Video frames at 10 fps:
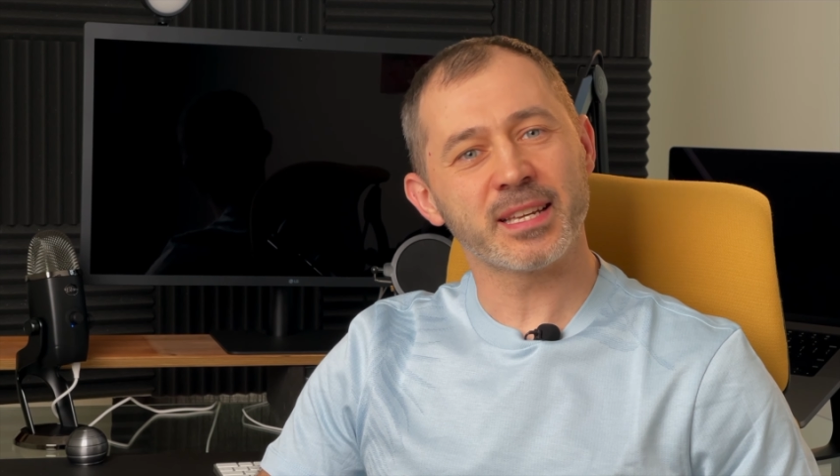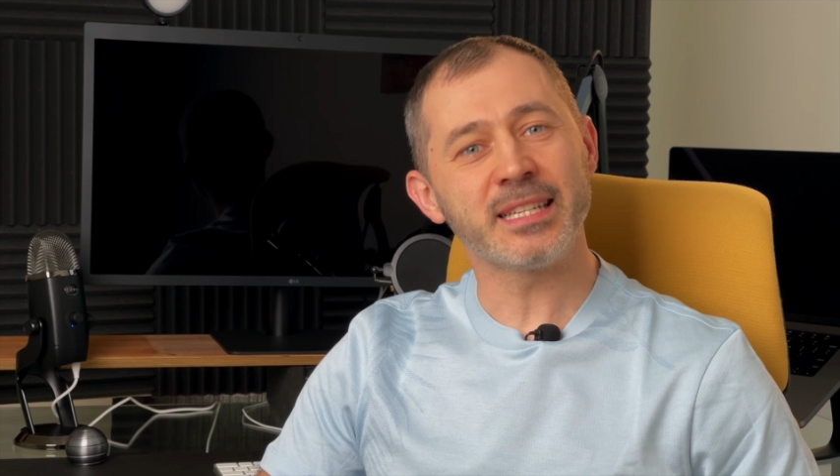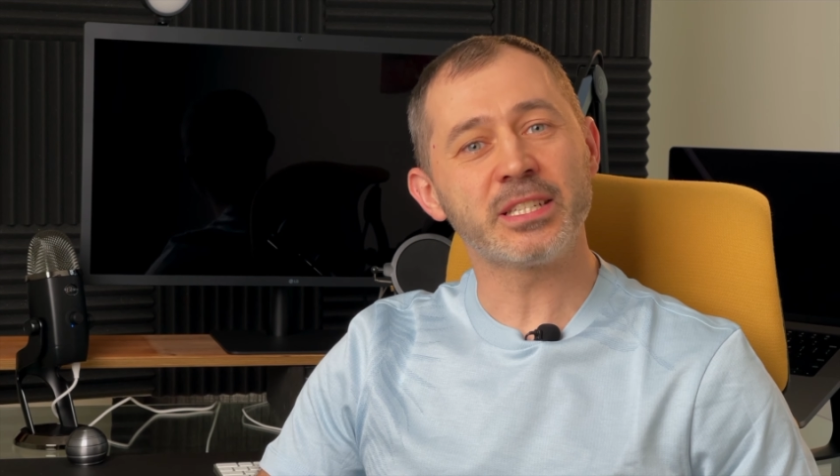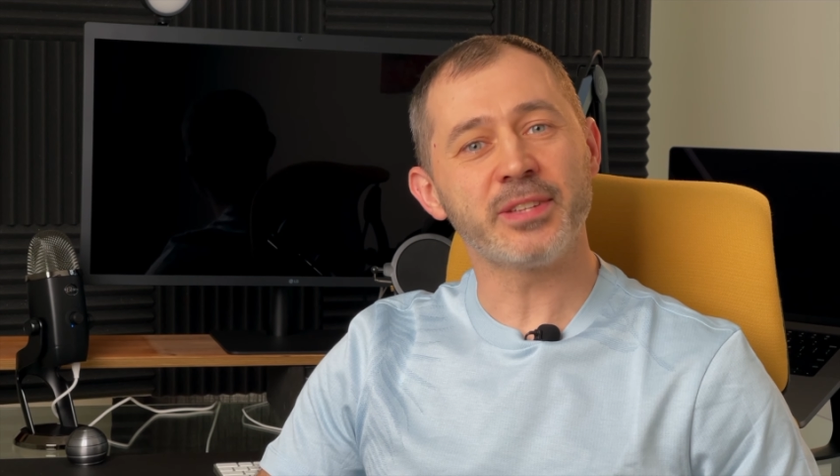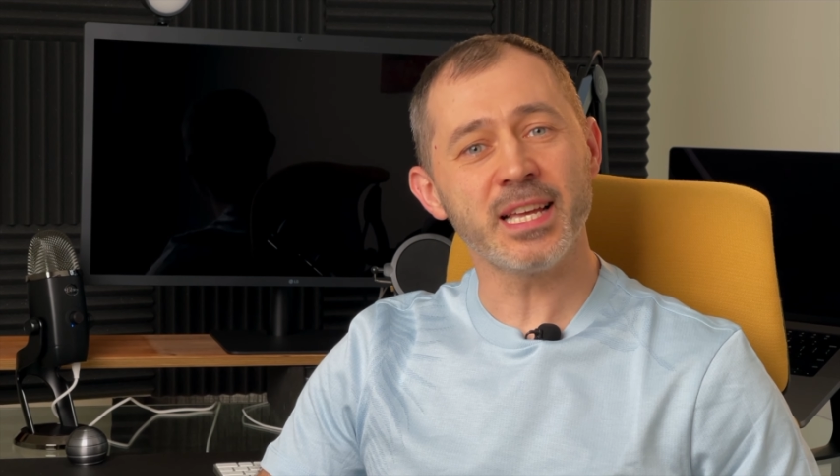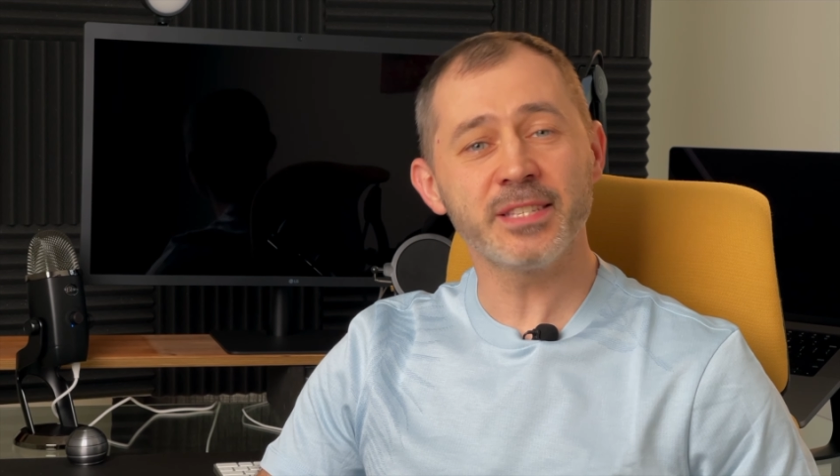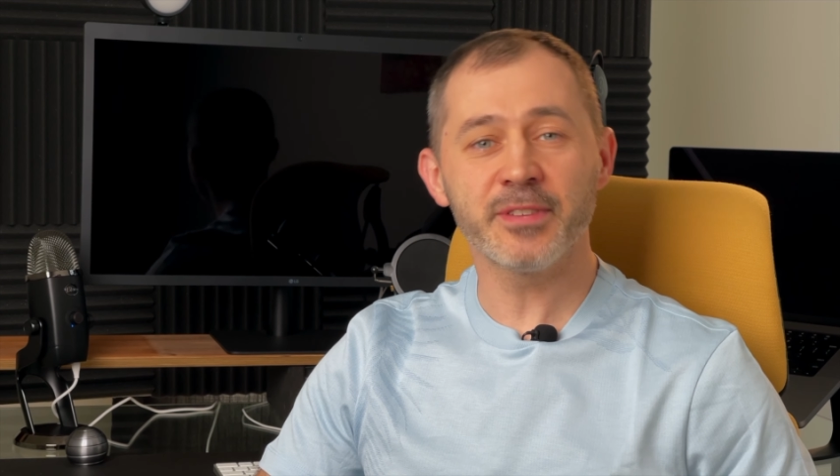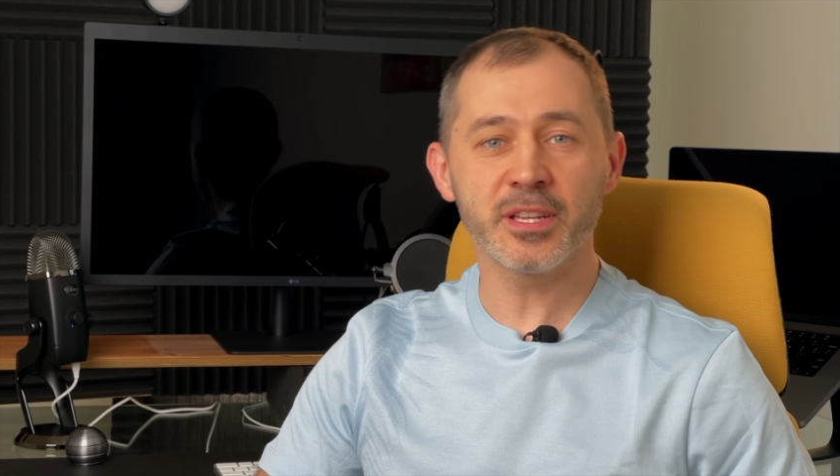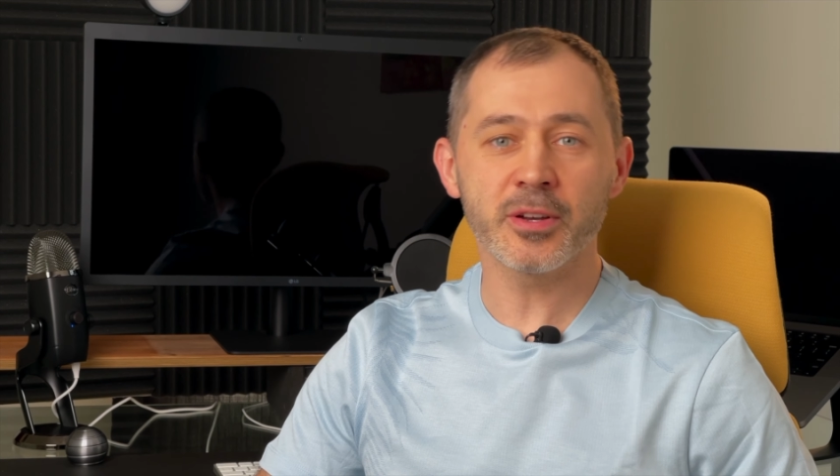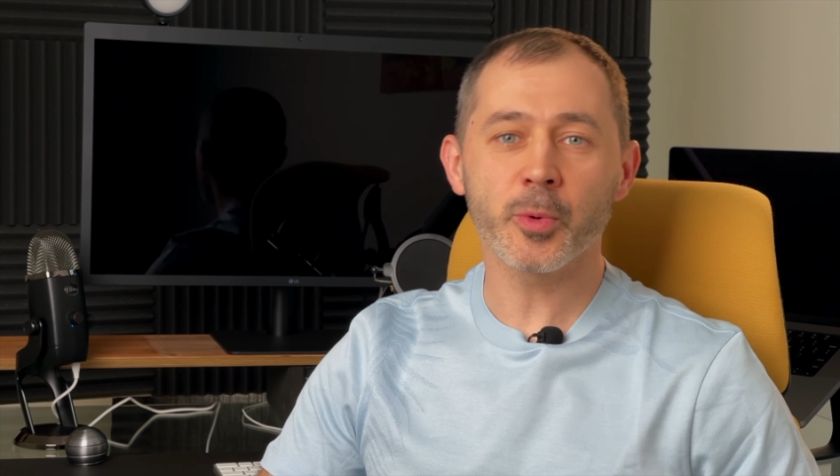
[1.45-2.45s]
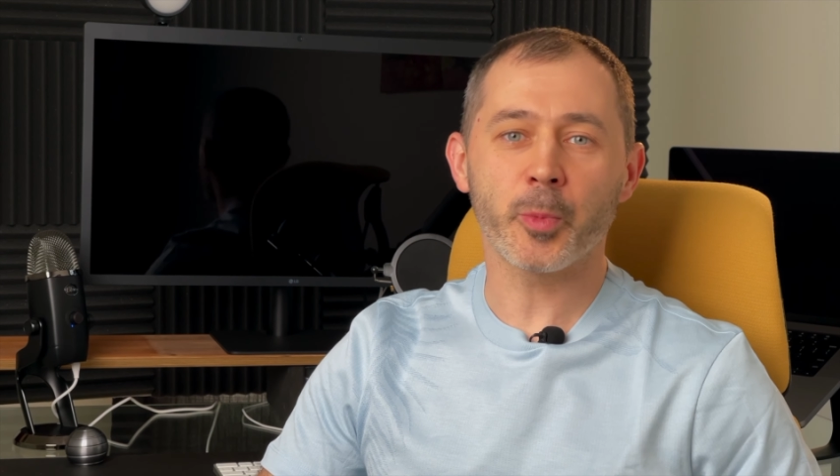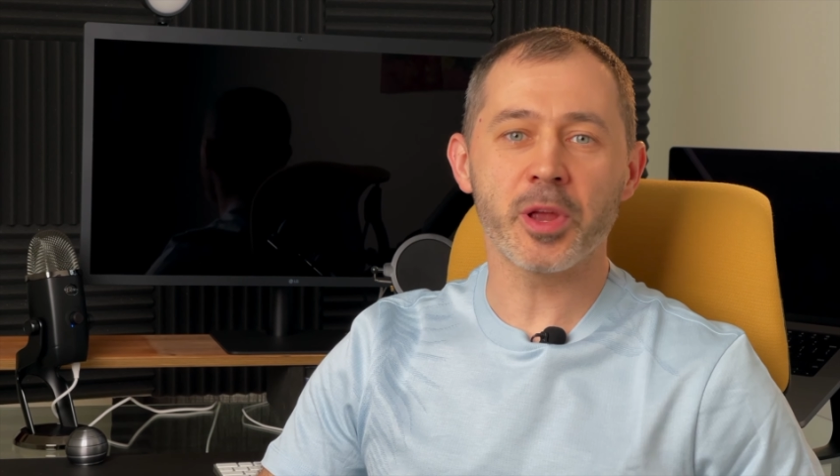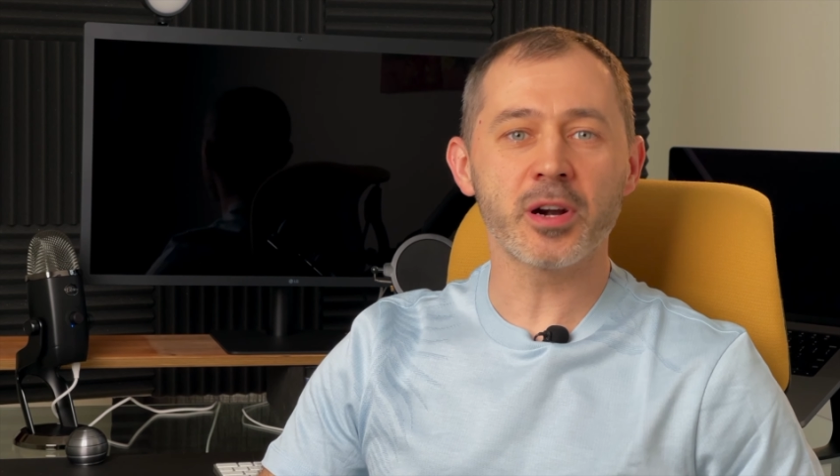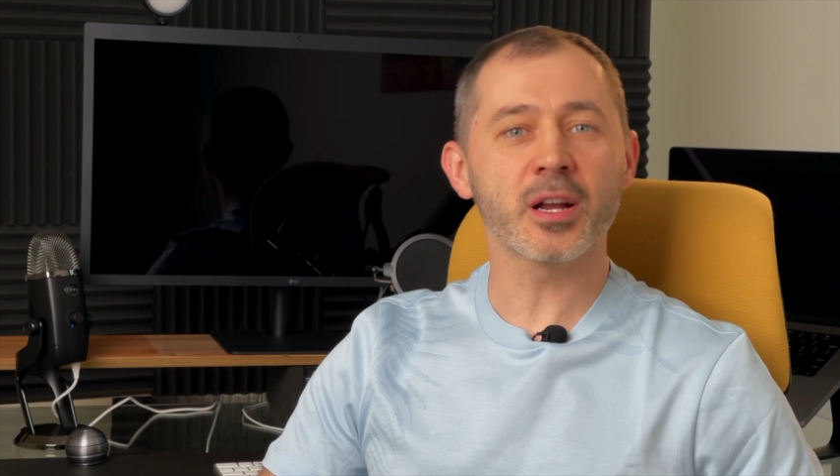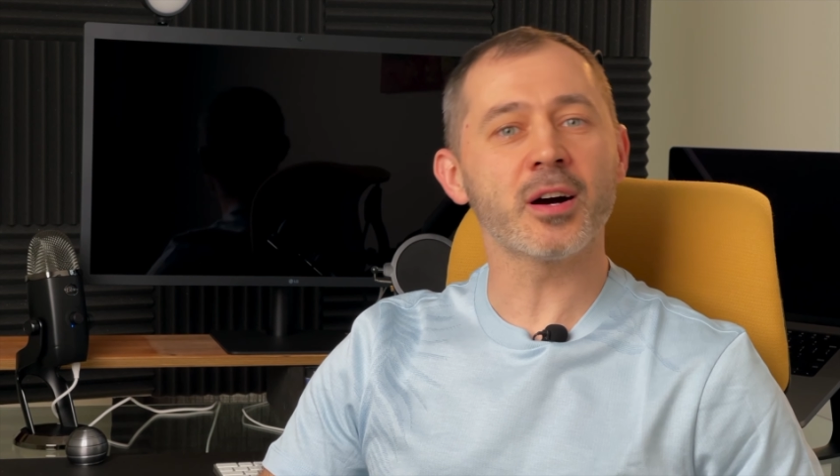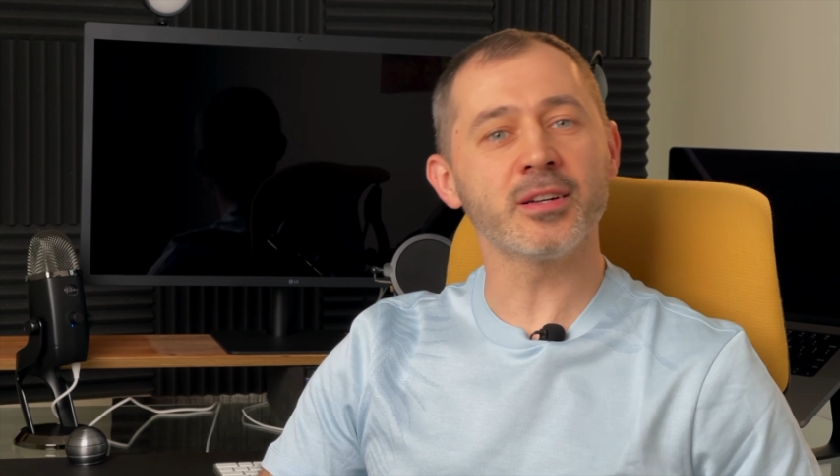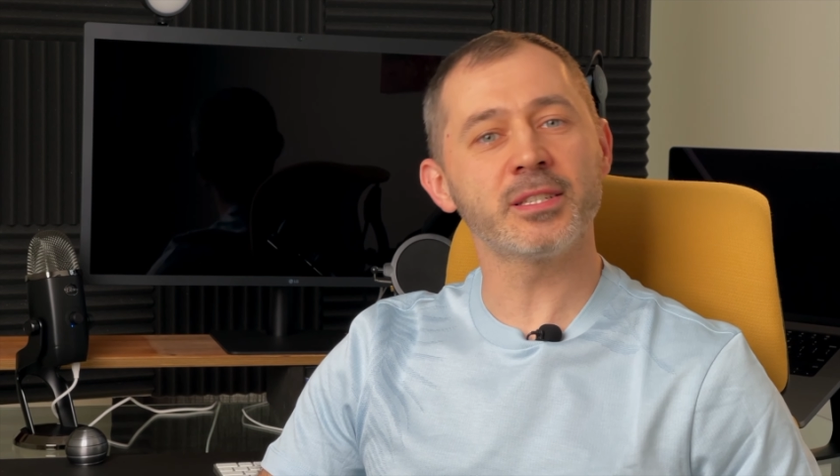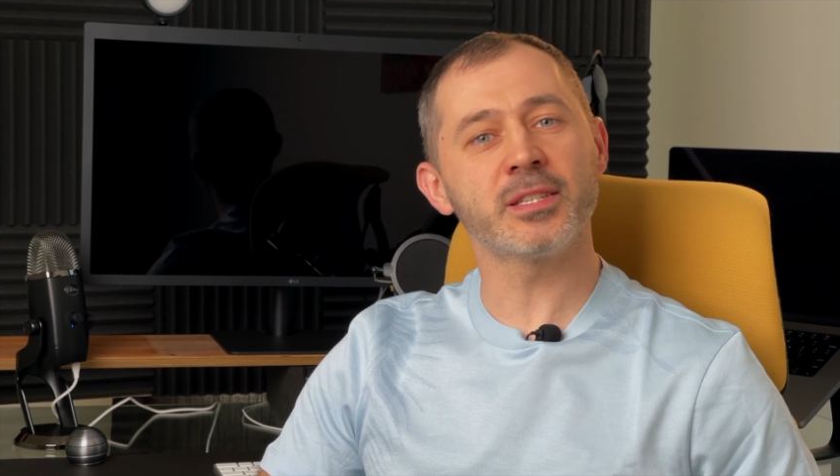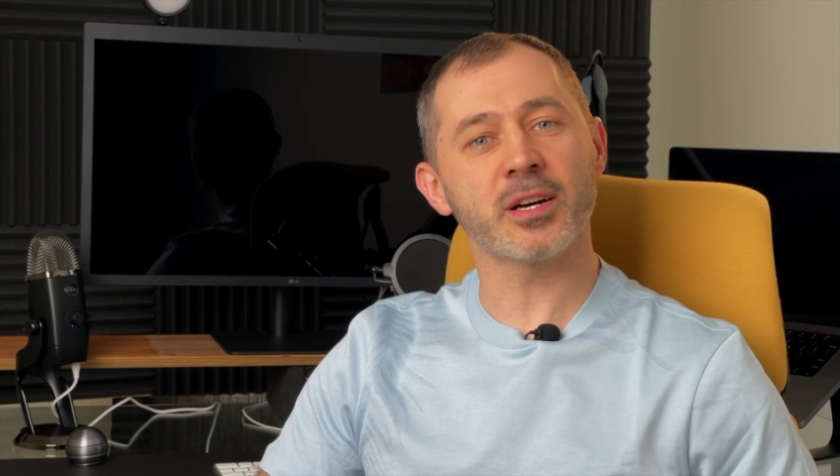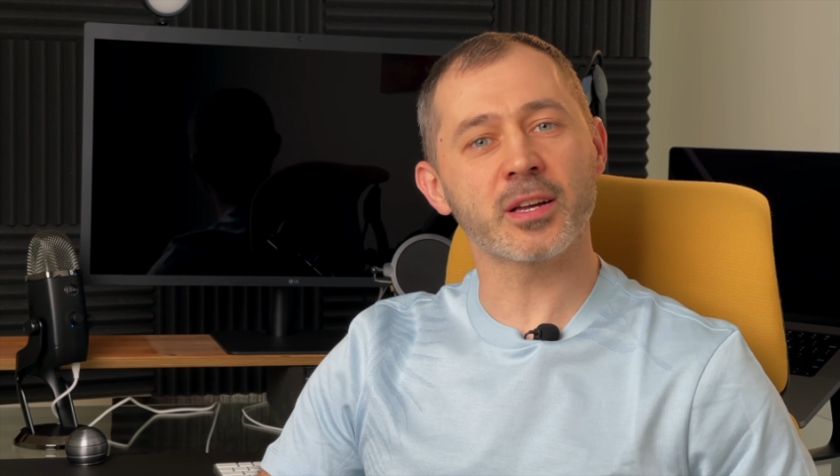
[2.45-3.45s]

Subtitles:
In today's video, we are going to talk